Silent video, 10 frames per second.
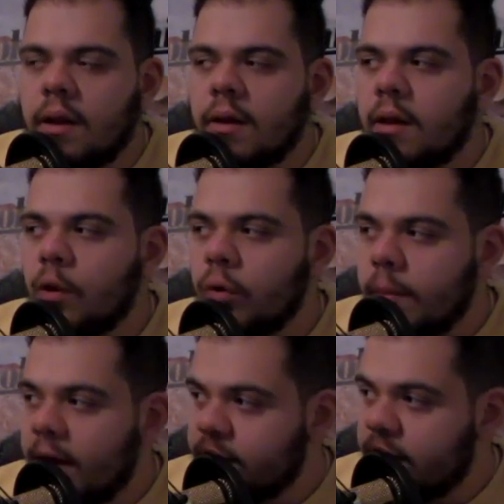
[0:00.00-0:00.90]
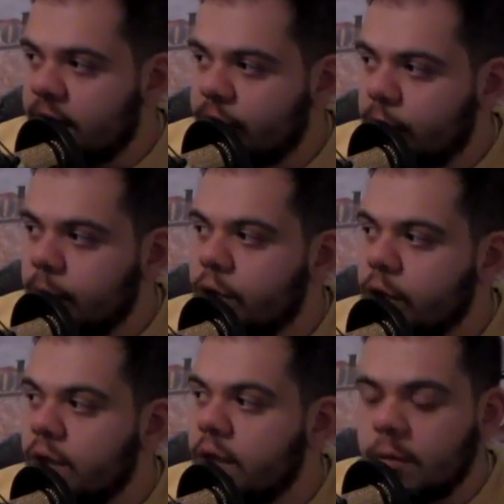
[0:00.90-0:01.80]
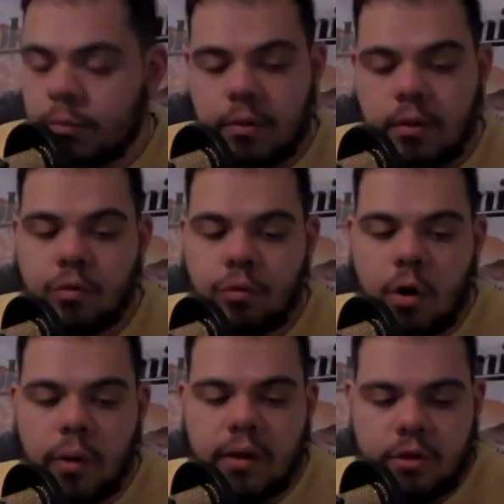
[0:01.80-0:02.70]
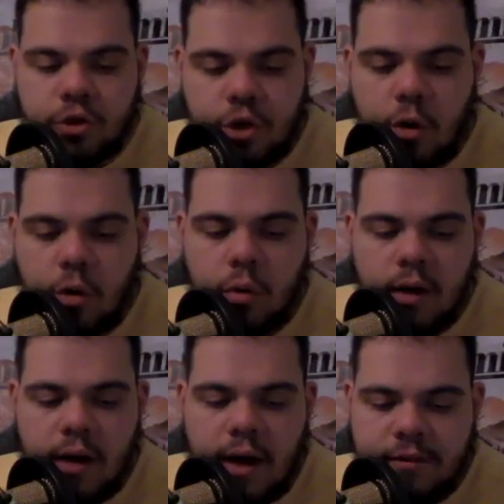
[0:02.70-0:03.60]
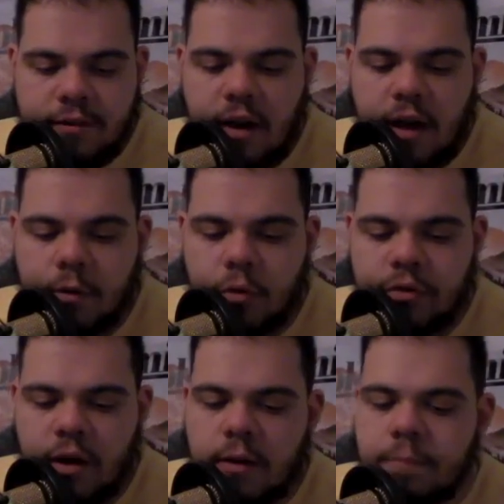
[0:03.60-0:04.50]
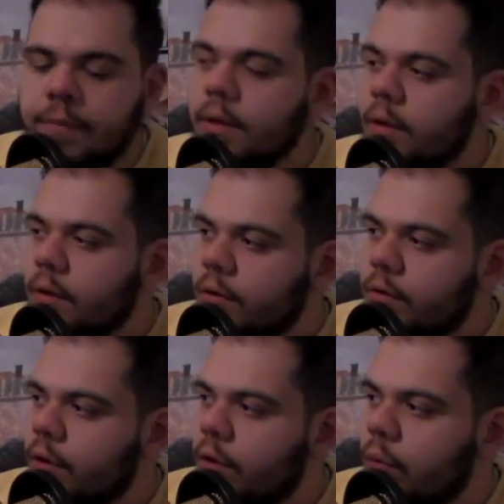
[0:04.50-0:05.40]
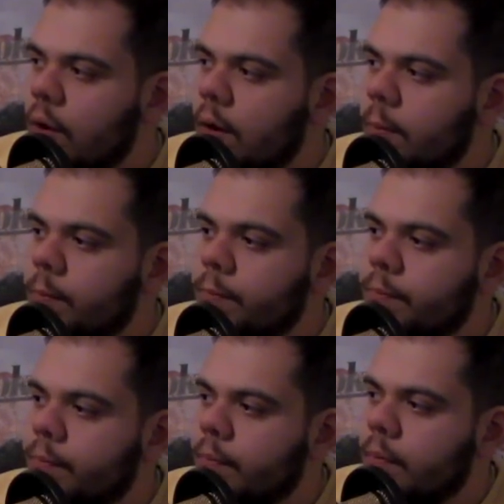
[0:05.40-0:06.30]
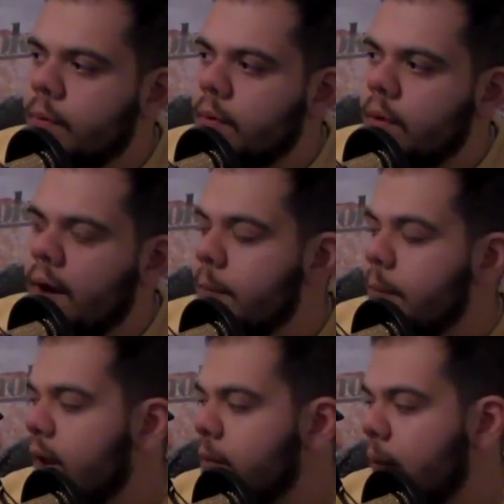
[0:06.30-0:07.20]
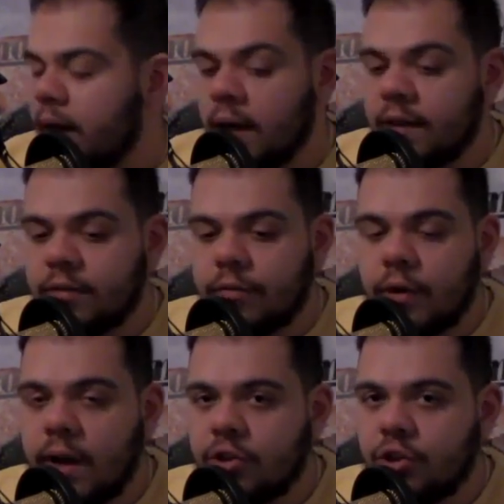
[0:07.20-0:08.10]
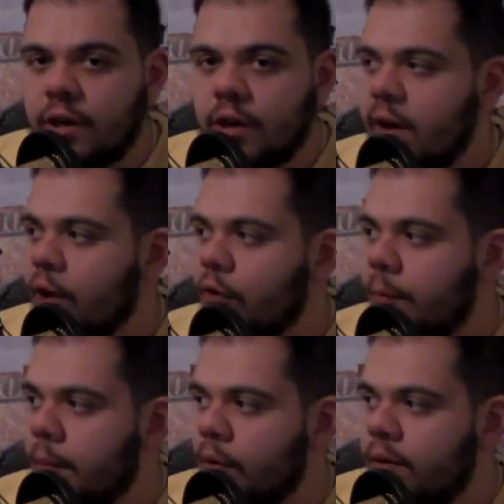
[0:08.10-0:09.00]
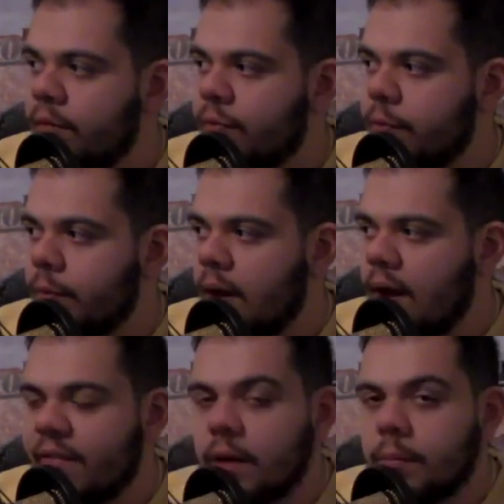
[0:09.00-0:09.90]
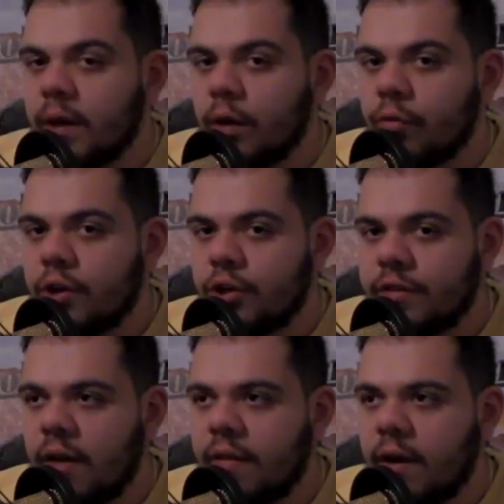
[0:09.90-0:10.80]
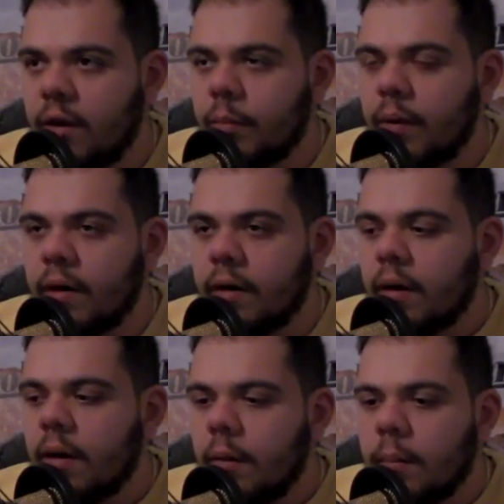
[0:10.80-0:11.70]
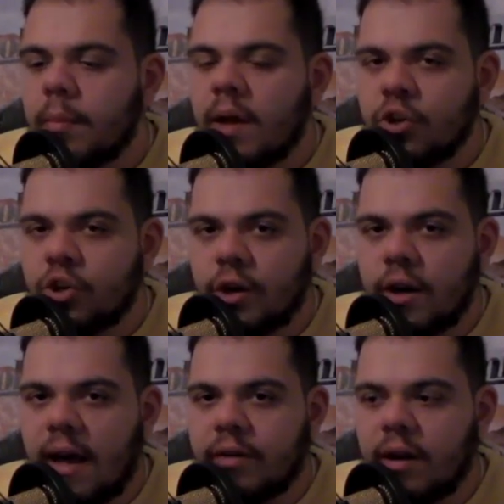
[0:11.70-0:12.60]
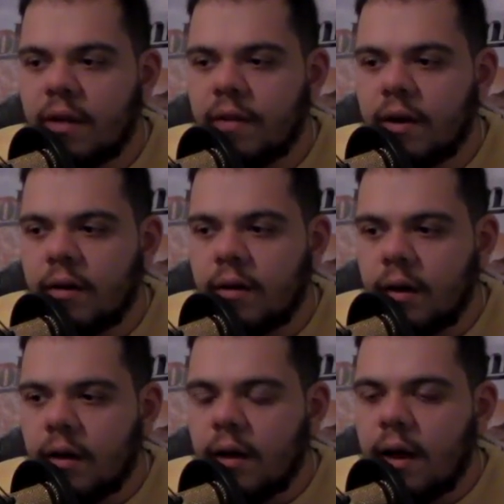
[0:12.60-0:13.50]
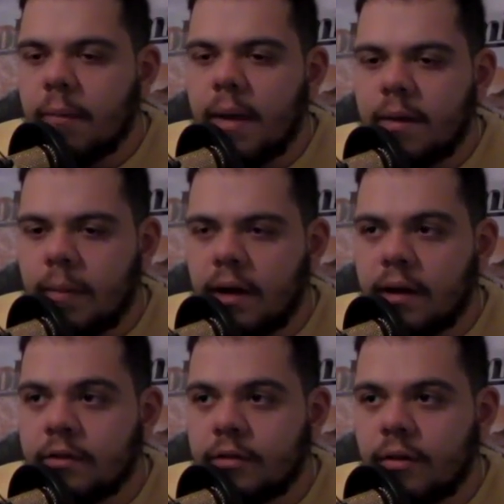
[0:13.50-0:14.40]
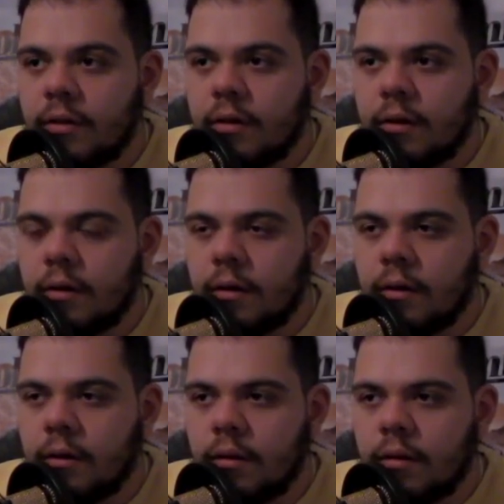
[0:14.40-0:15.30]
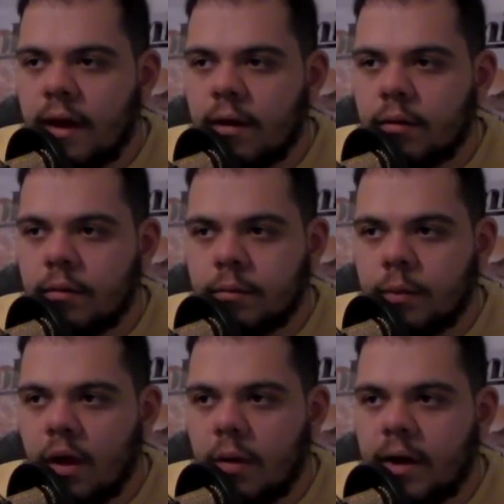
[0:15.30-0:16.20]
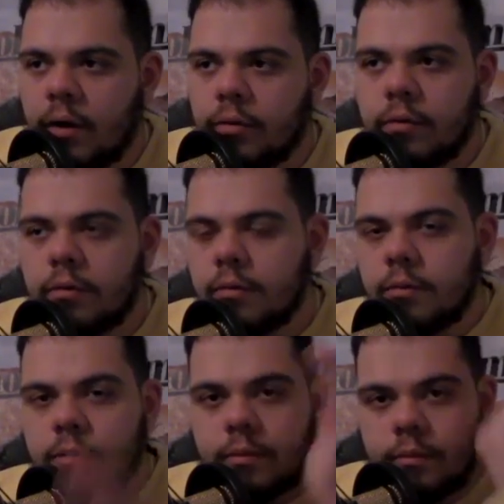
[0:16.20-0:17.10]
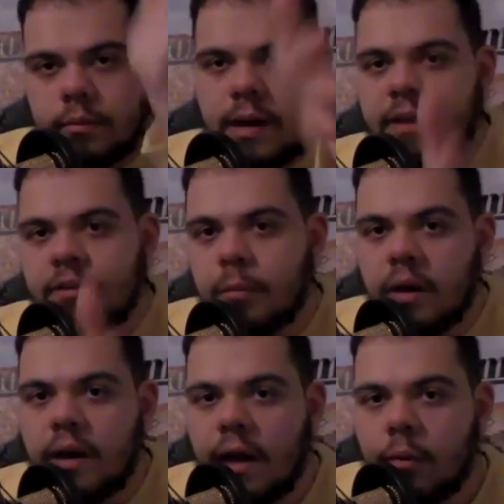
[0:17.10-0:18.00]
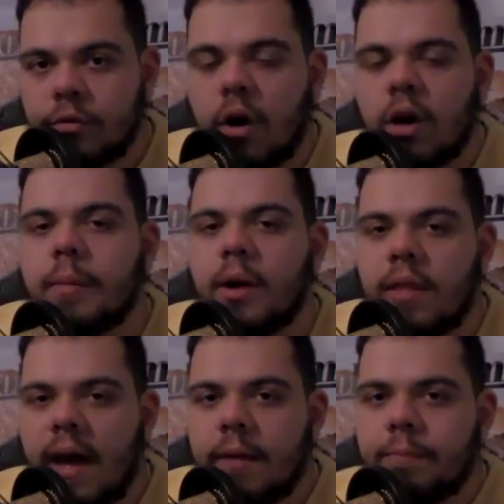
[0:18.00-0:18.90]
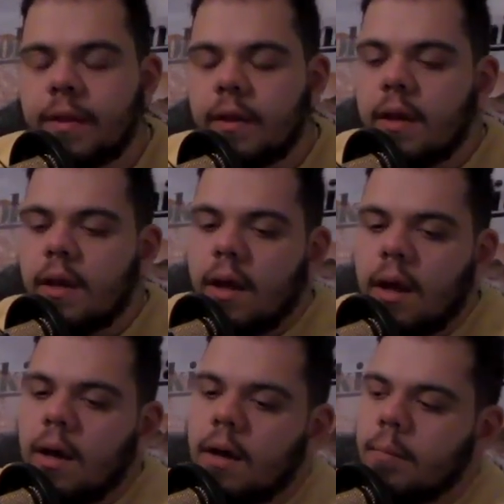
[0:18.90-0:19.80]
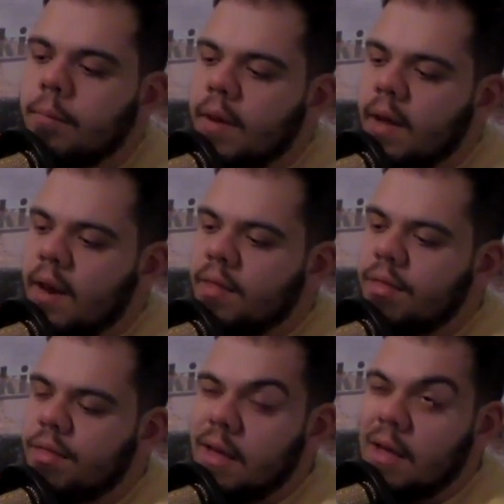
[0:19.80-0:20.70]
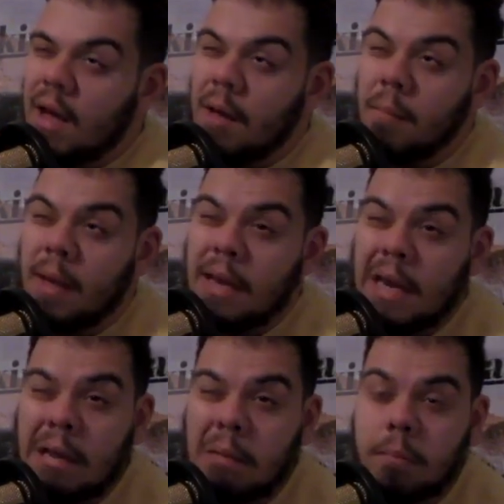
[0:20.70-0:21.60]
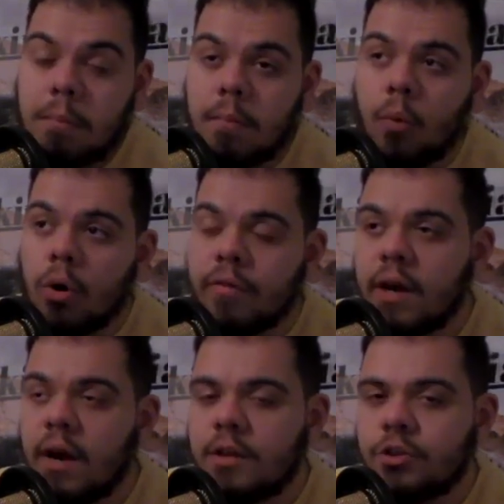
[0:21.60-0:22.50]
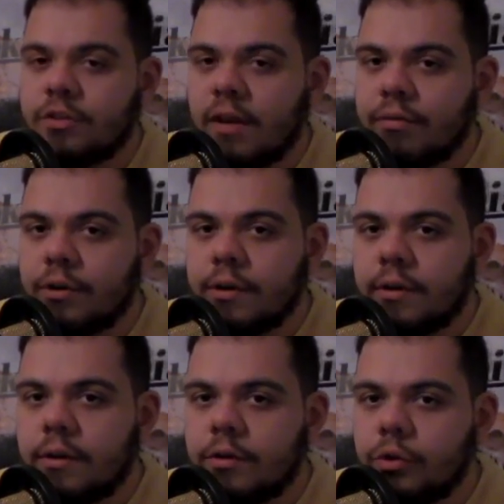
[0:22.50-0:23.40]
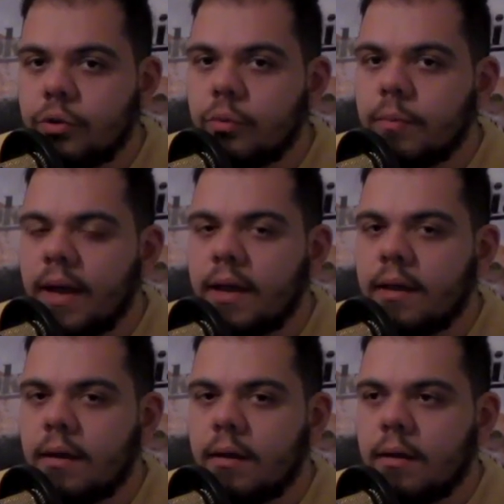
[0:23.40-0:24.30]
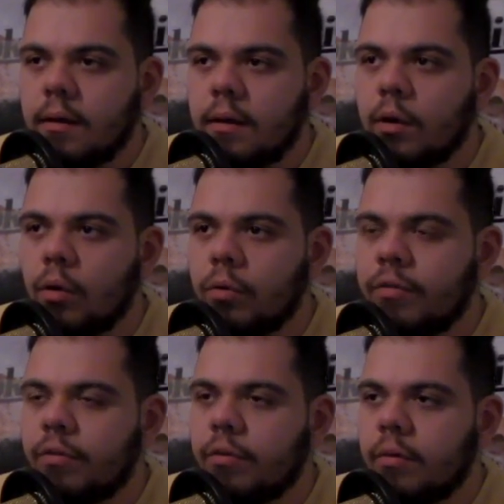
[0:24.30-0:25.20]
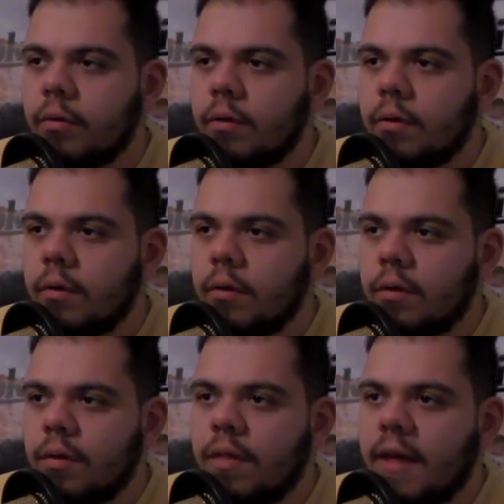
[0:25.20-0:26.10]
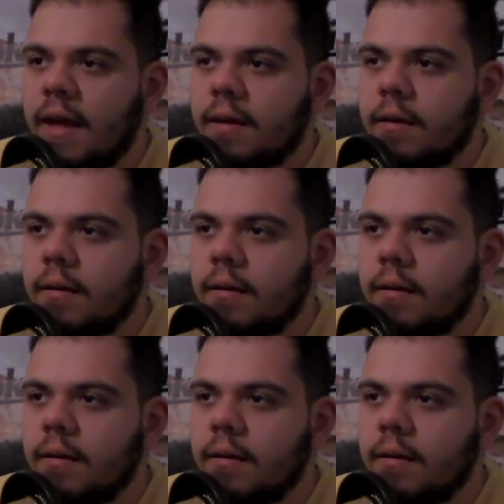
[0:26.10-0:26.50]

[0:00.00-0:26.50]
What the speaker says: it only makes sense for me to keep growing the show as time goes on. So I made my list for next year. I don't remember if having a bigger reach is on there, but maybe I shouldn't have it on there. I made my list. That'll come out next Monday. We'll talk about that. And I think I made a more of a conscious effort to make goals that